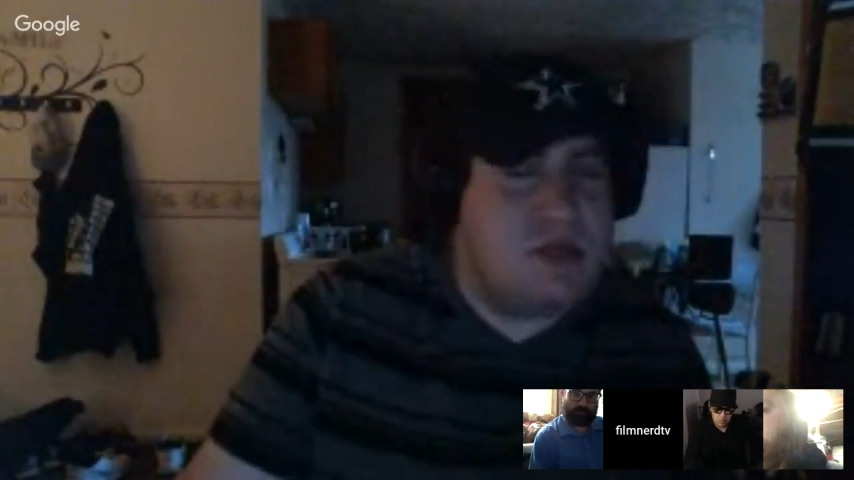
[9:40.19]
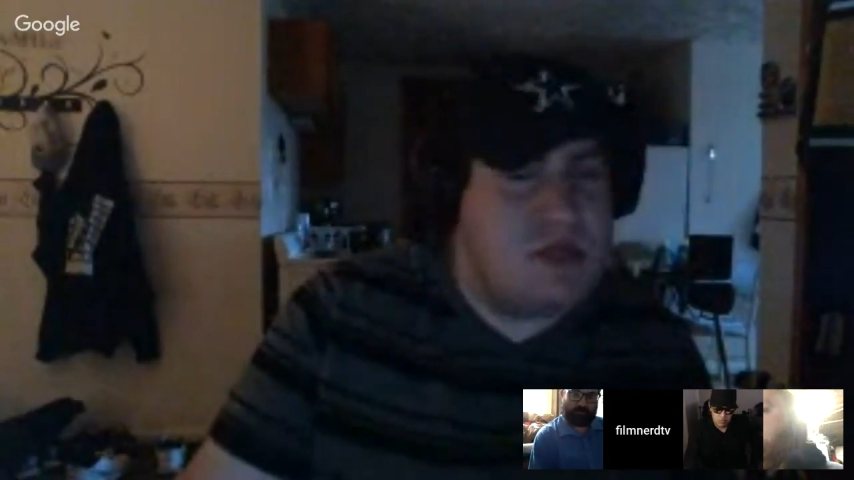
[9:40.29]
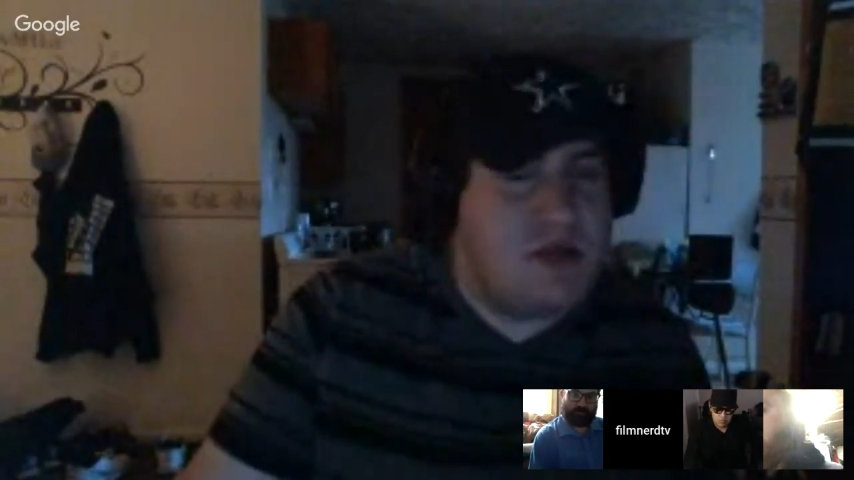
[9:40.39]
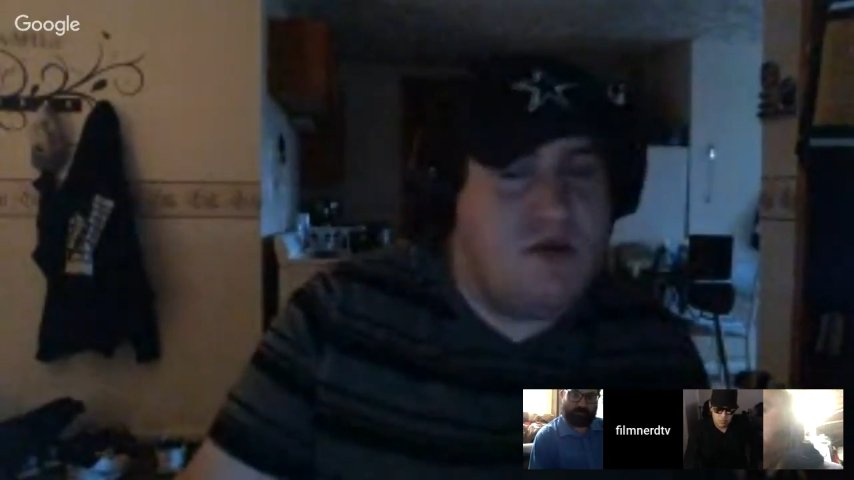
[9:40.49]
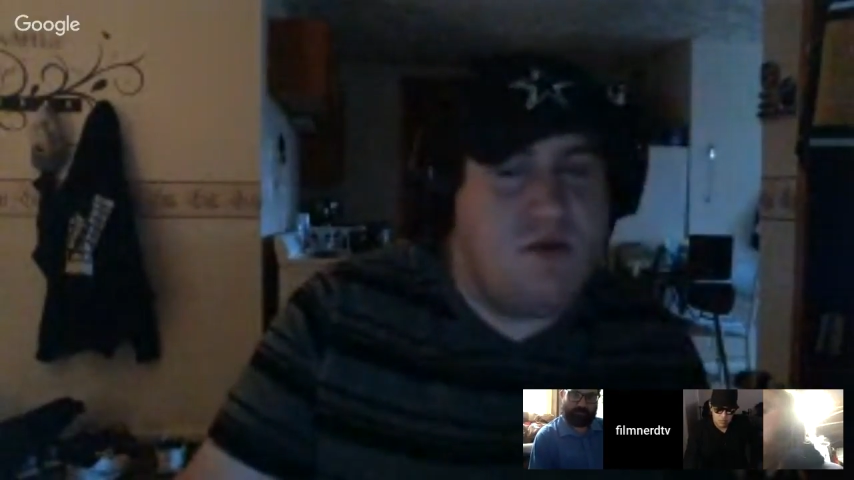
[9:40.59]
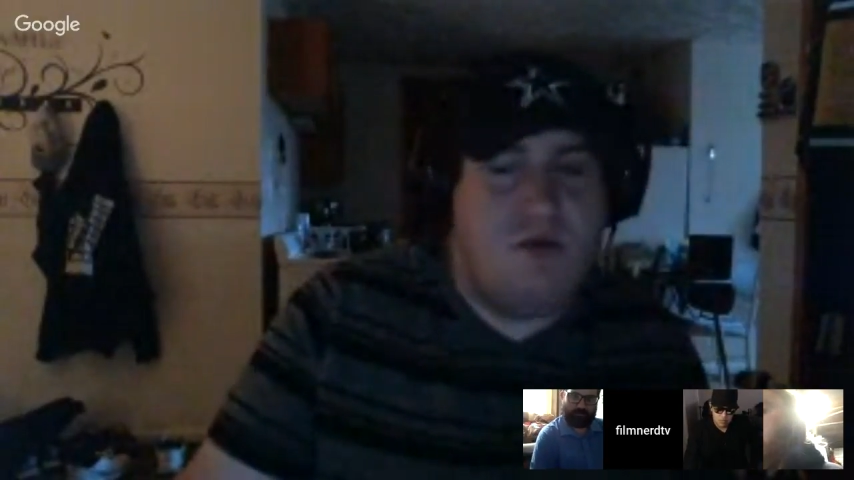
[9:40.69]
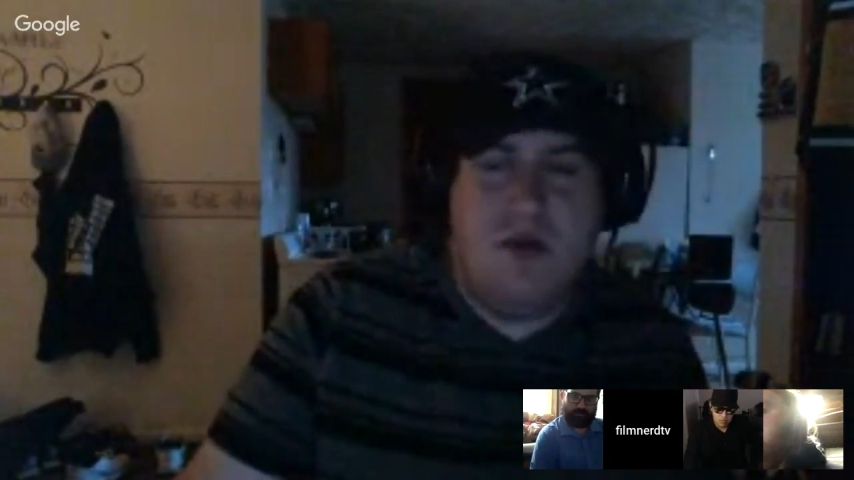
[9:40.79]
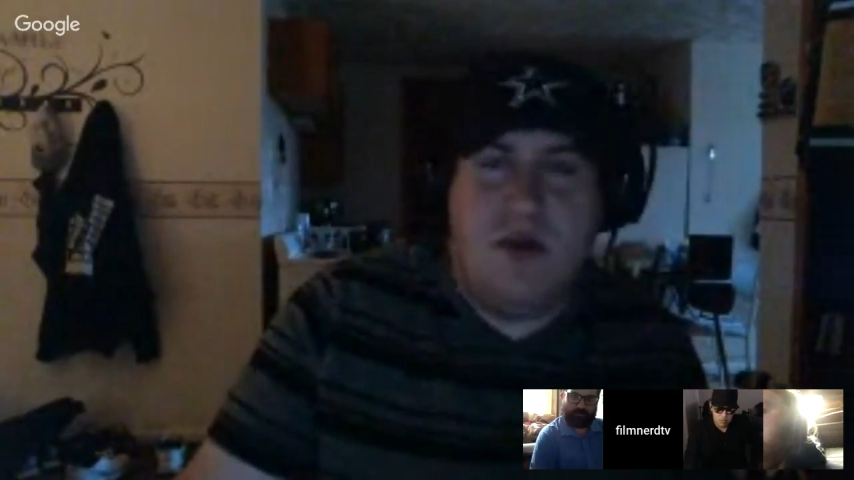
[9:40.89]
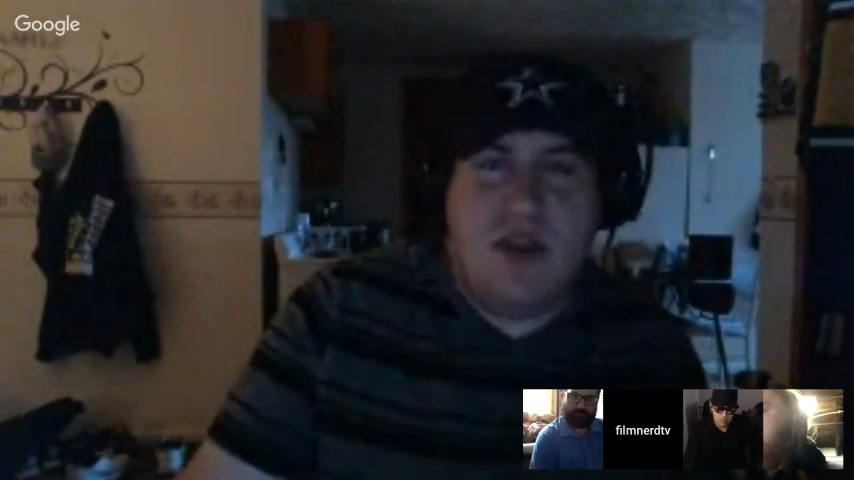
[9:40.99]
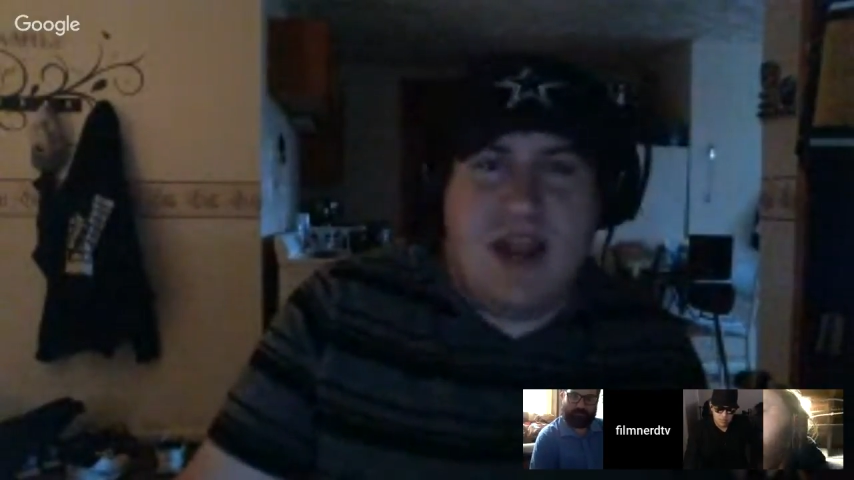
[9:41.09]
So it's
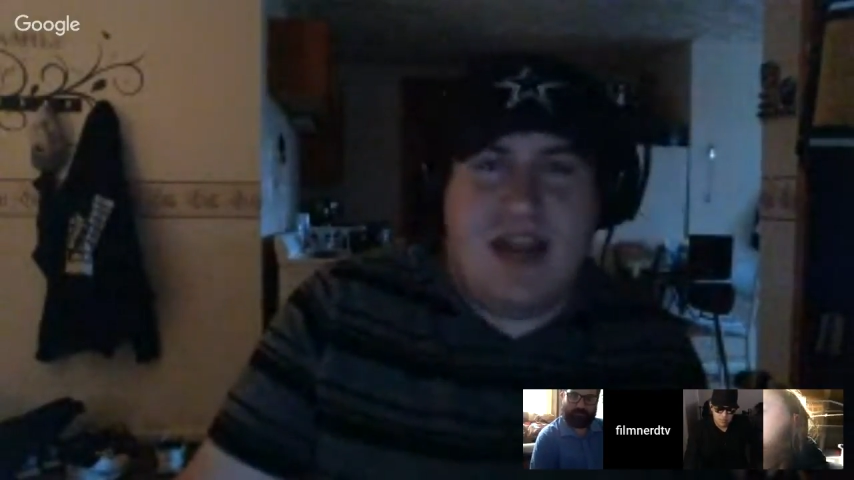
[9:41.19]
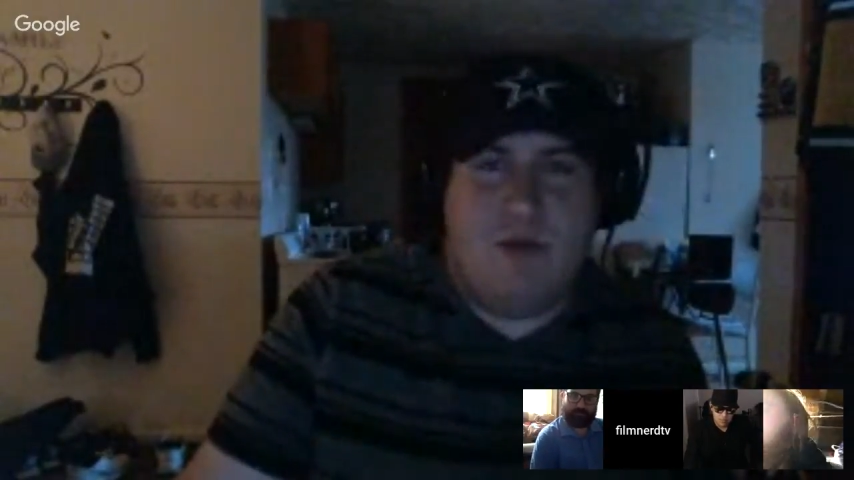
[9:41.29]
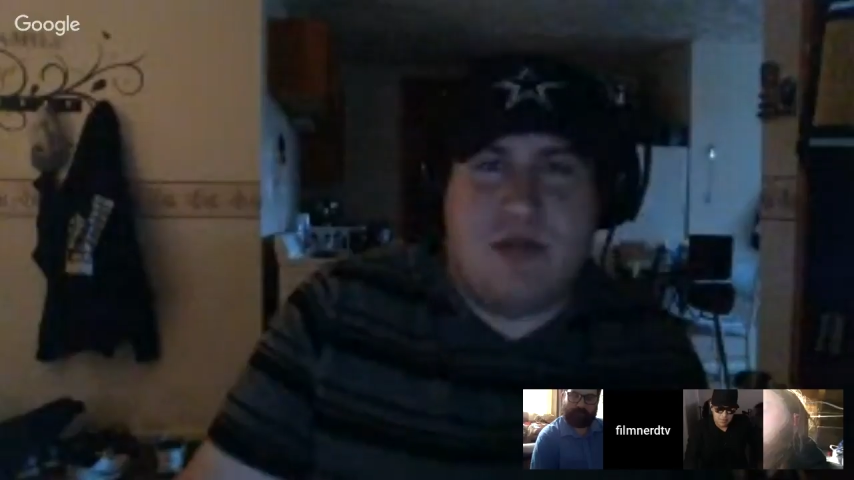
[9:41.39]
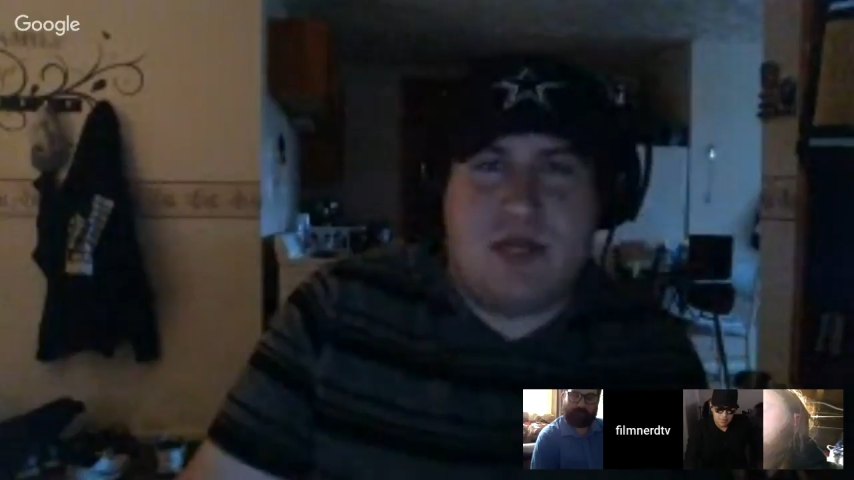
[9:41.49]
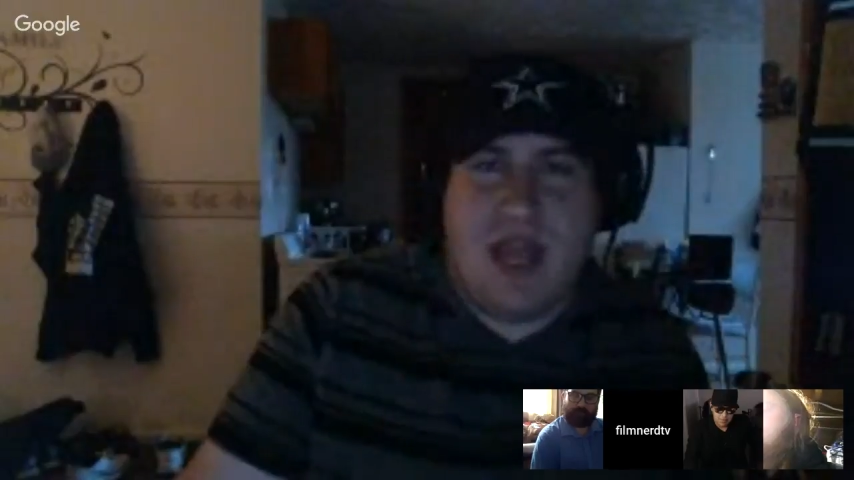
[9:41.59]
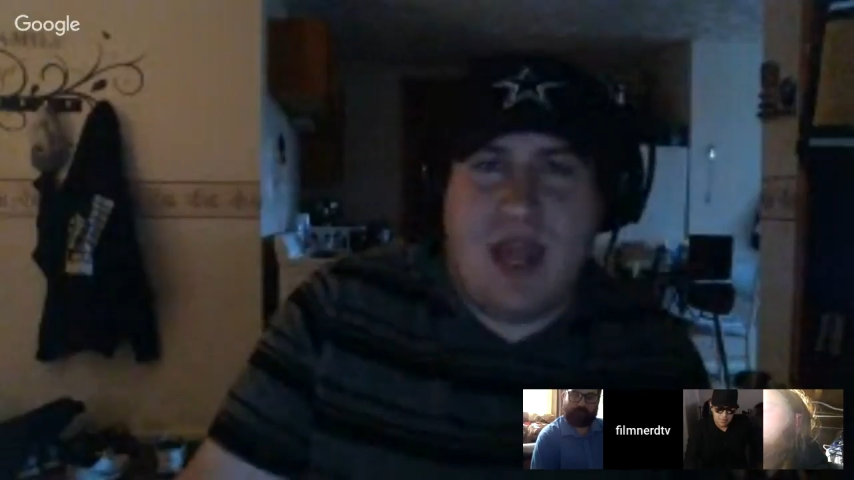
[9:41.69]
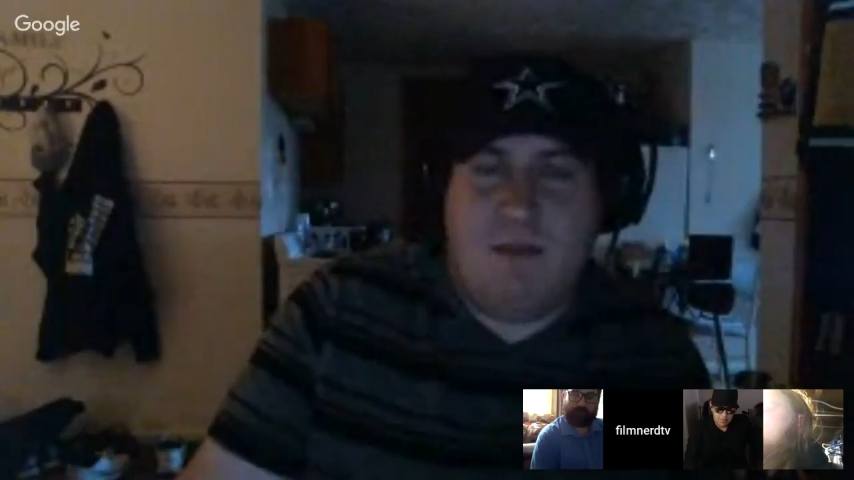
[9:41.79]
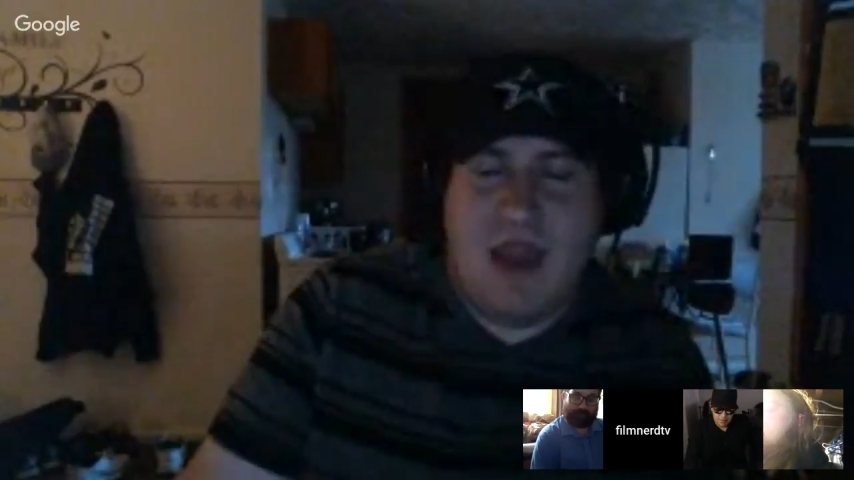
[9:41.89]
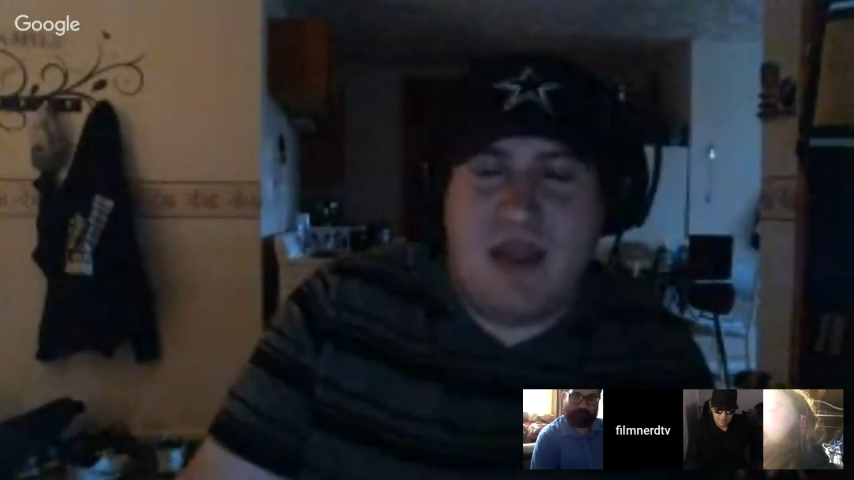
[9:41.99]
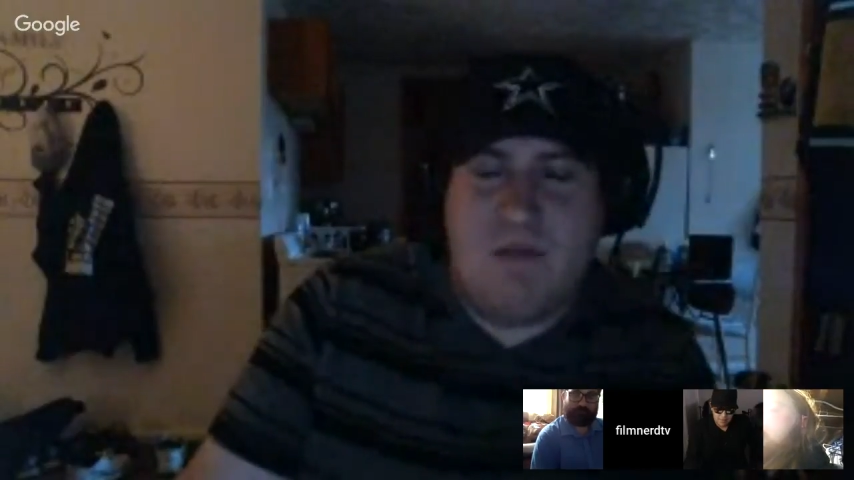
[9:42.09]
still anyone's
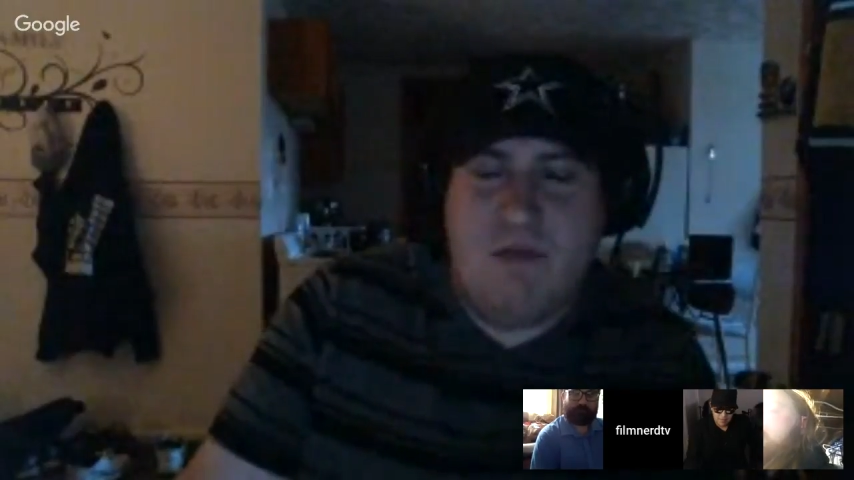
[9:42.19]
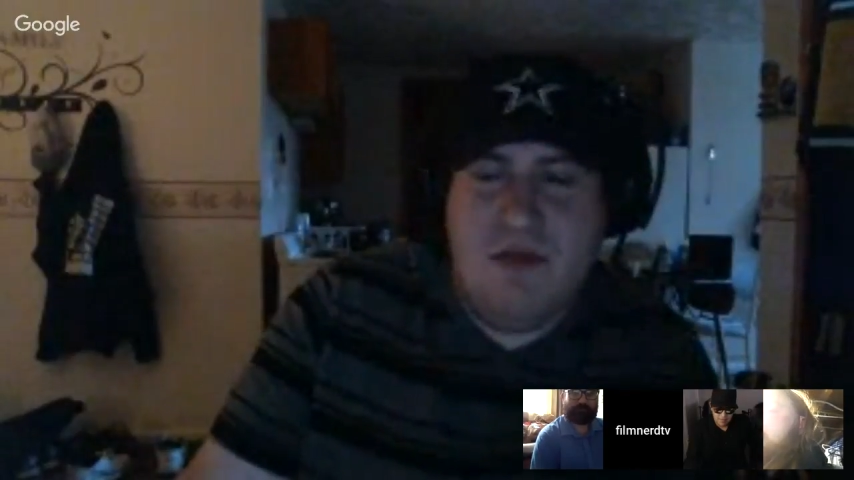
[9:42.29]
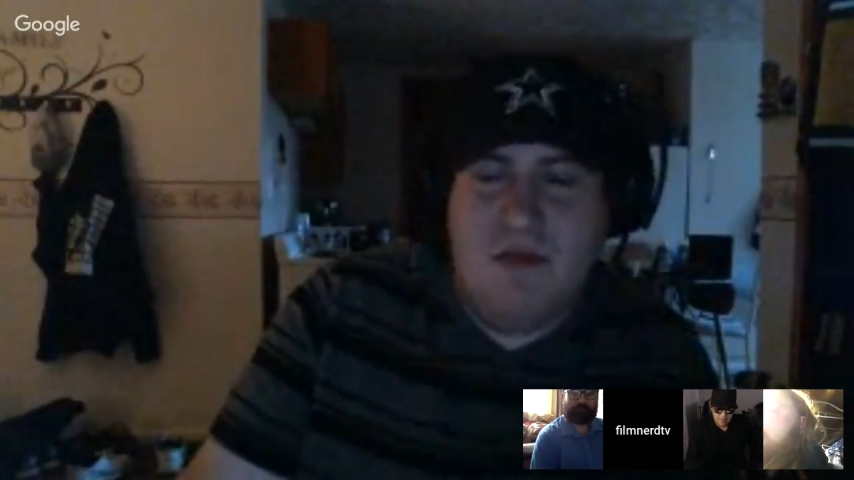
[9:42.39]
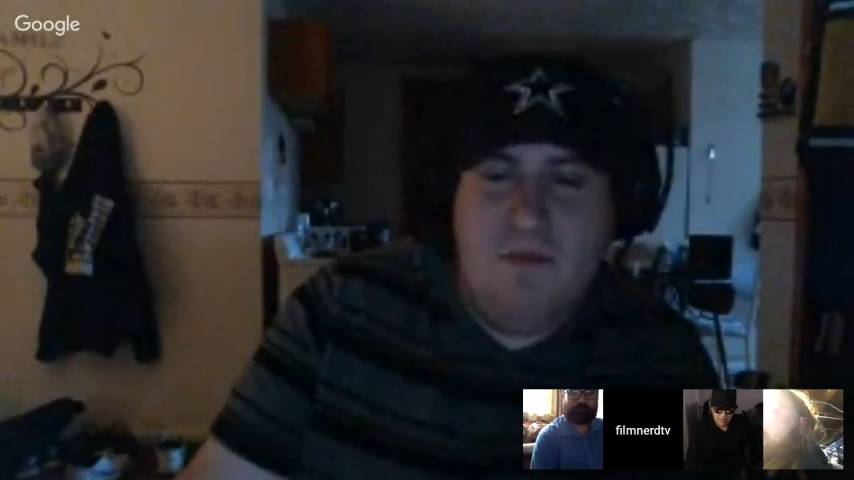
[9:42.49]
game. Caleb.